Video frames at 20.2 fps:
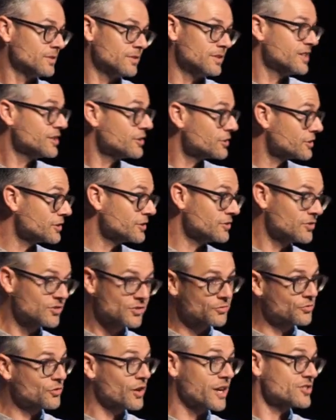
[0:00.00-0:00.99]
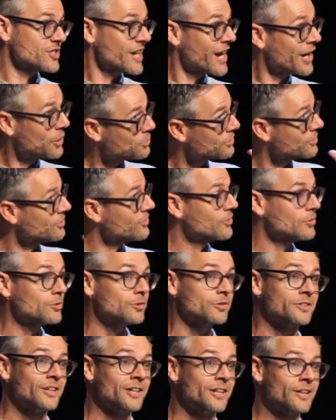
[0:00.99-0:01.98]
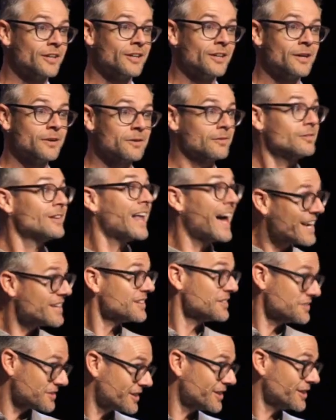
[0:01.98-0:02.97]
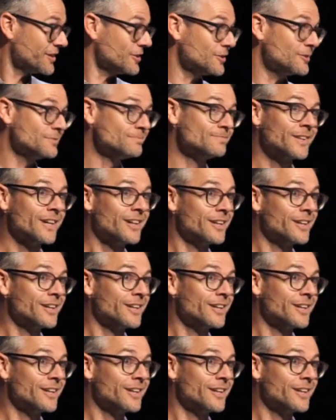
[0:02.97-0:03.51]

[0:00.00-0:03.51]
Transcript: deer, fresh, hours old, lion kill.